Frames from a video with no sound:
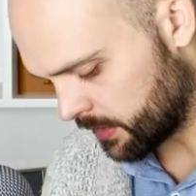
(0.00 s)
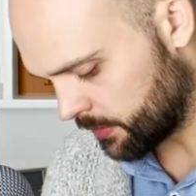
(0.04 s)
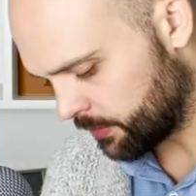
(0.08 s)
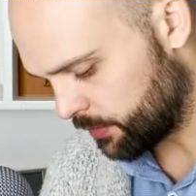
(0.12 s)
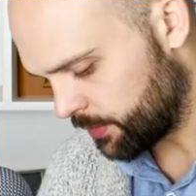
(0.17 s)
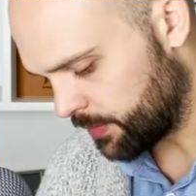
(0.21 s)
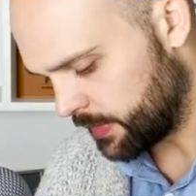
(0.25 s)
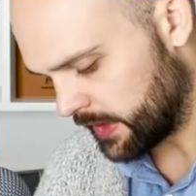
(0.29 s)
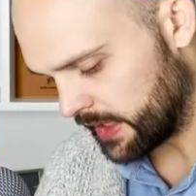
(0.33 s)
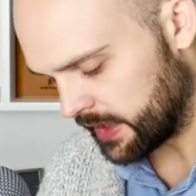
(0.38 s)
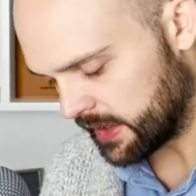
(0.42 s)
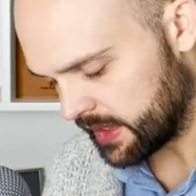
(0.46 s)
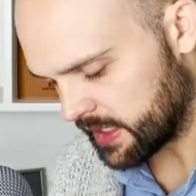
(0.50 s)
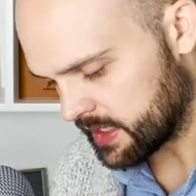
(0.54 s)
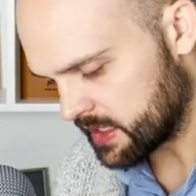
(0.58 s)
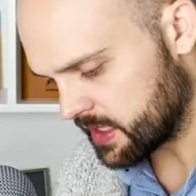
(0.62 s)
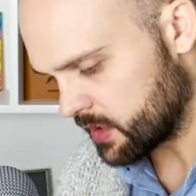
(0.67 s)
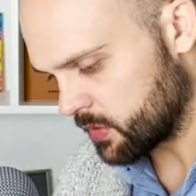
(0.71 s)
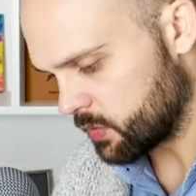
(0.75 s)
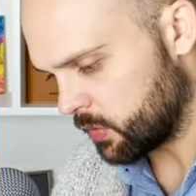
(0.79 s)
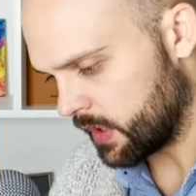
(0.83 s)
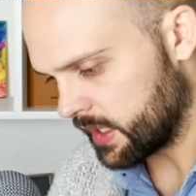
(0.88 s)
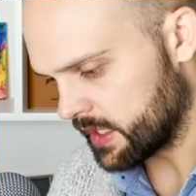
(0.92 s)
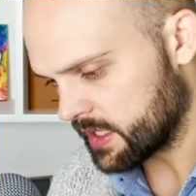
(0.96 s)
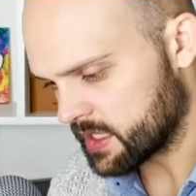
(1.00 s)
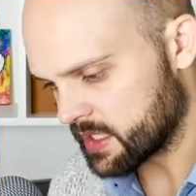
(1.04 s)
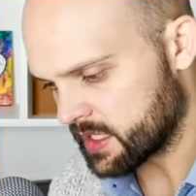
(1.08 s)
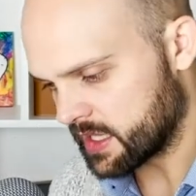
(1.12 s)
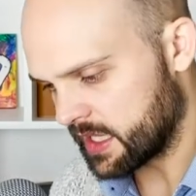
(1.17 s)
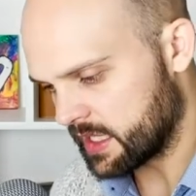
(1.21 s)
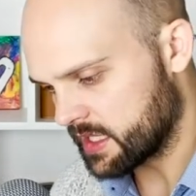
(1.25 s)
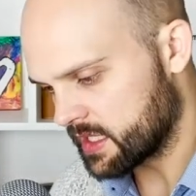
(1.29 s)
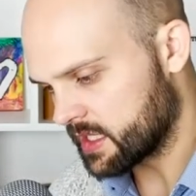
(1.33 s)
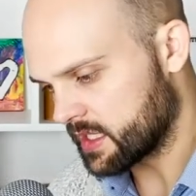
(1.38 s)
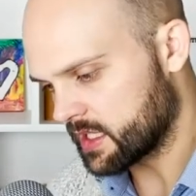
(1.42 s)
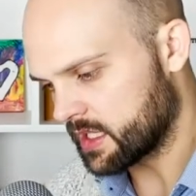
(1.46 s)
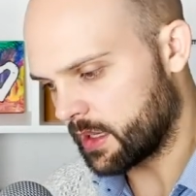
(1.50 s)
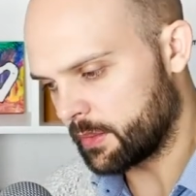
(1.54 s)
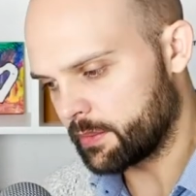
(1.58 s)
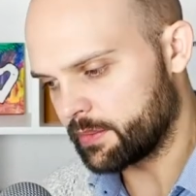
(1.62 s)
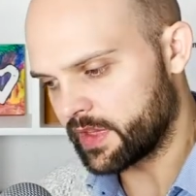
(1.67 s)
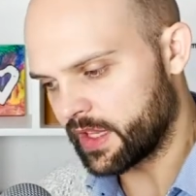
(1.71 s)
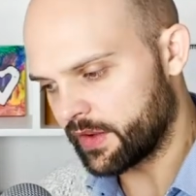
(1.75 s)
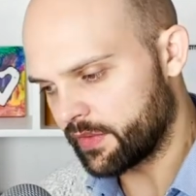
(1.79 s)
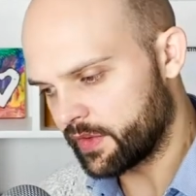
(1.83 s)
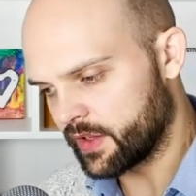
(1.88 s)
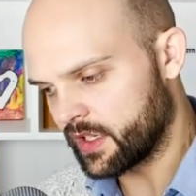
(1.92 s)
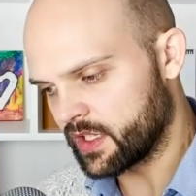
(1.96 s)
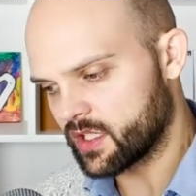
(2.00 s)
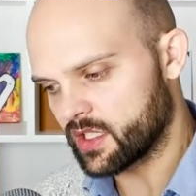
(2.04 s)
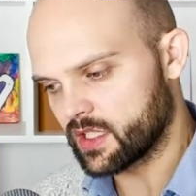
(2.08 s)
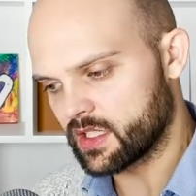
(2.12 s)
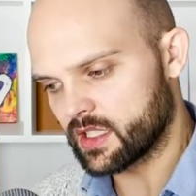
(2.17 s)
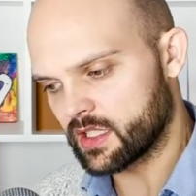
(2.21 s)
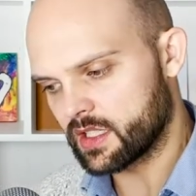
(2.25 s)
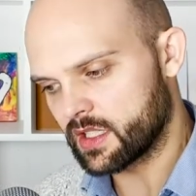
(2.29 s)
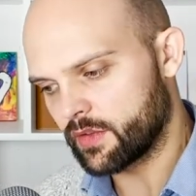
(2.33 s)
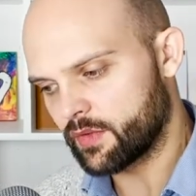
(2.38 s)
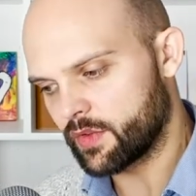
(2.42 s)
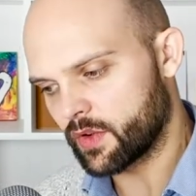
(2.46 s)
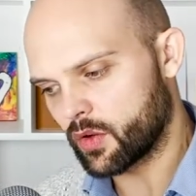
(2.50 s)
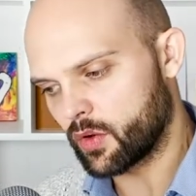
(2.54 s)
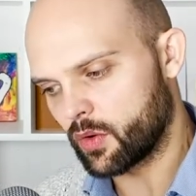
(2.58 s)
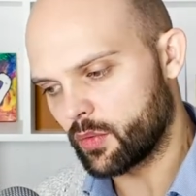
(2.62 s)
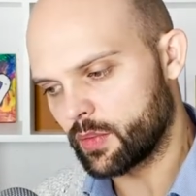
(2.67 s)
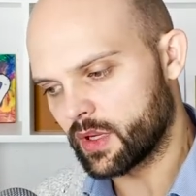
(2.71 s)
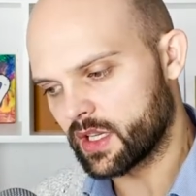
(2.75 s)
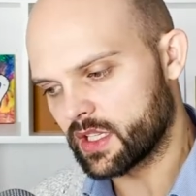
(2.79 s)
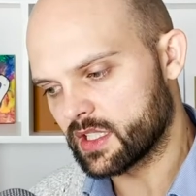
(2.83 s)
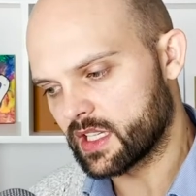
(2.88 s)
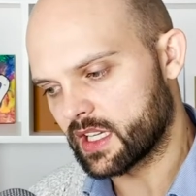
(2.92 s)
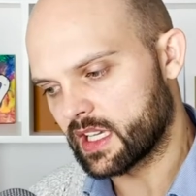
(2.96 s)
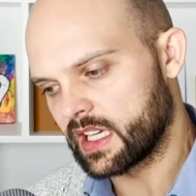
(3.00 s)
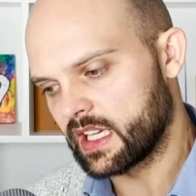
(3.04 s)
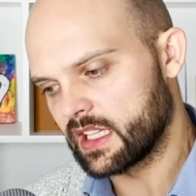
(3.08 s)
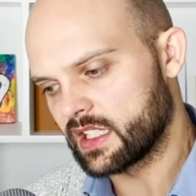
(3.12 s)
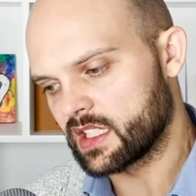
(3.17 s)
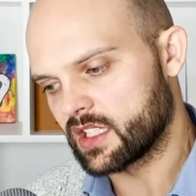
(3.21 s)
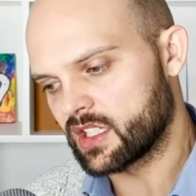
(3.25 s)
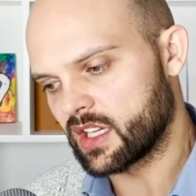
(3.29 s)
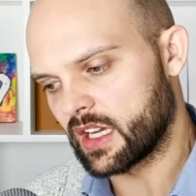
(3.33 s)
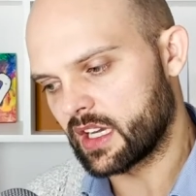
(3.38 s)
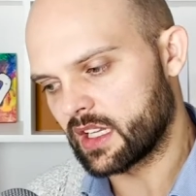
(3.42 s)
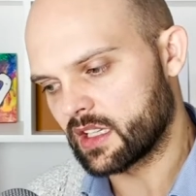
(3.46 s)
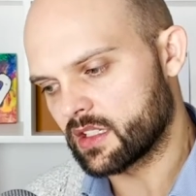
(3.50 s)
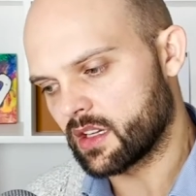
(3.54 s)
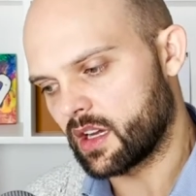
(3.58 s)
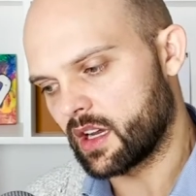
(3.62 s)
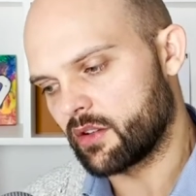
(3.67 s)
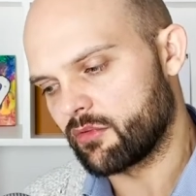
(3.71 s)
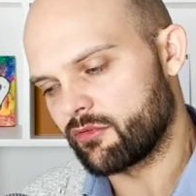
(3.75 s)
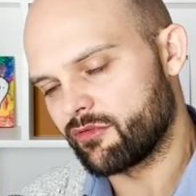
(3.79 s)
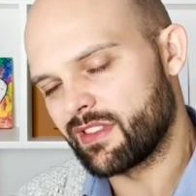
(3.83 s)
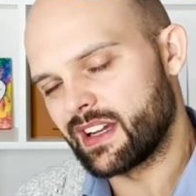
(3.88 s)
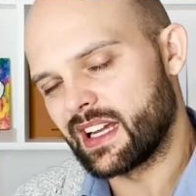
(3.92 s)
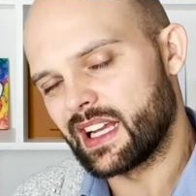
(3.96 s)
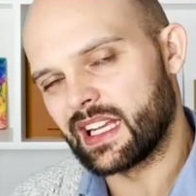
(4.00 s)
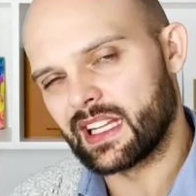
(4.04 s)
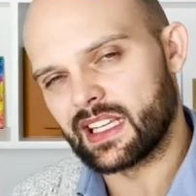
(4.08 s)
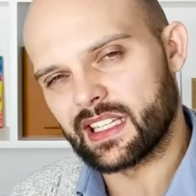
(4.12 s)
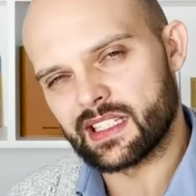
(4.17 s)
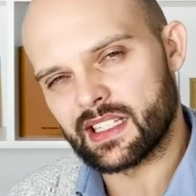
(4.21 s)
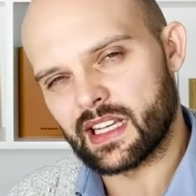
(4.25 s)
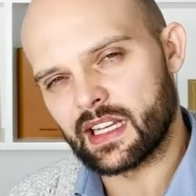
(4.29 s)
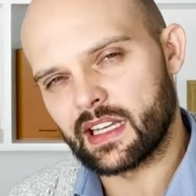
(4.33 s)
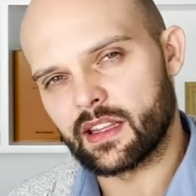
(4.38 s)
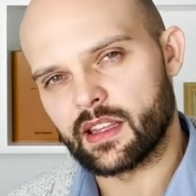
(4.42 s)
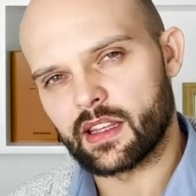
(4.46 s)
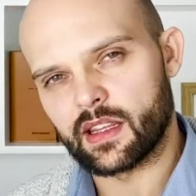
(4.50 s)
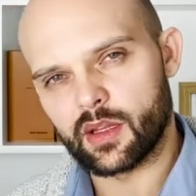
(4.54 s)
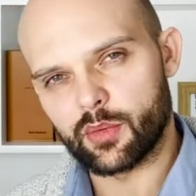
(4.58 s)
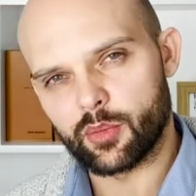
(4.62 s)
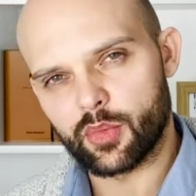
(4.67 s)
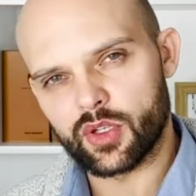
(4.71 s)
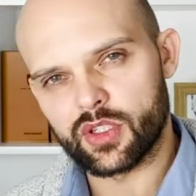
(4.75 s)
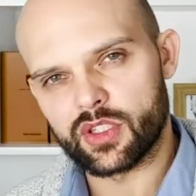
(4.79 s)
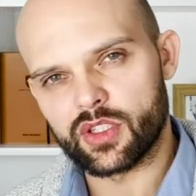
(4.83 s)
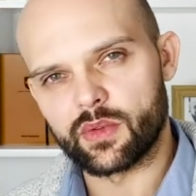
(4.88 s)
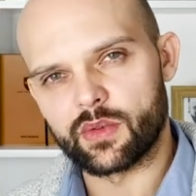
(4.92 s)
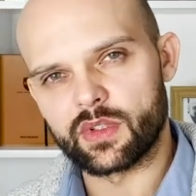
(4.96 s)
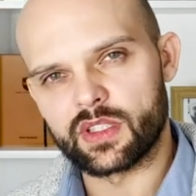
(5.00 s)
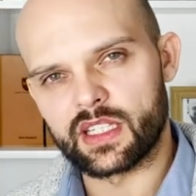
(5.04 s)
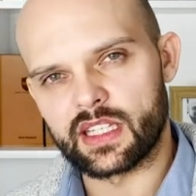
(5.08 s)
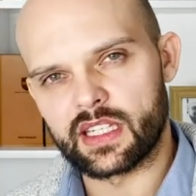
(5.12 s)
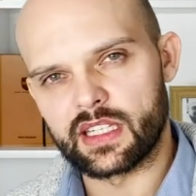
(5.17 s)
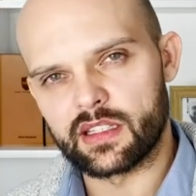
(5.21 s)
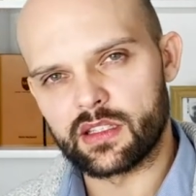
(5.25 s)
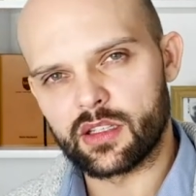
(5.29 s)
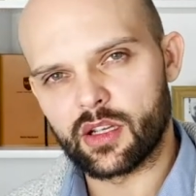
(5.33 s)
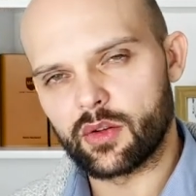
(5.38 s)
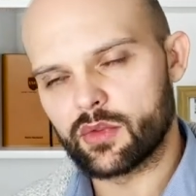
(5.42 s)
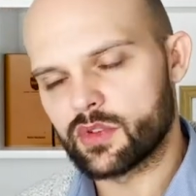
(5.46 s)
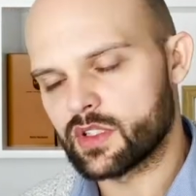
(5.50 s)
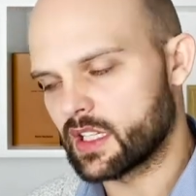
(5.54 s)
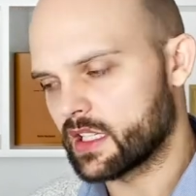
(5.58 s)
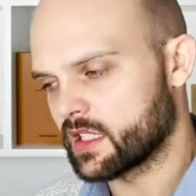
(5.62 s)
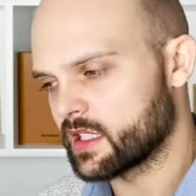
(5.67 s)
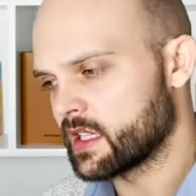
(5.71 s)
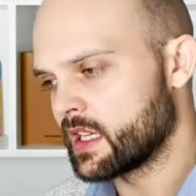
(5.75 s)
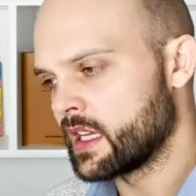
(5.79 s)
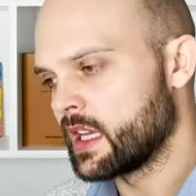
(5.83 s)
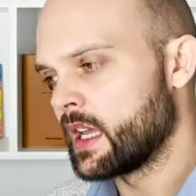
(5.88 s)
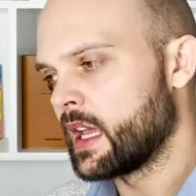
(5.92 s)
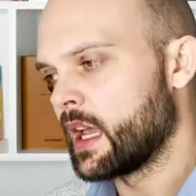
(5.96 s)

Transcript: this is why there's some definitions are difficult, because a ketogenic diet really is anything that puts you into ketosis.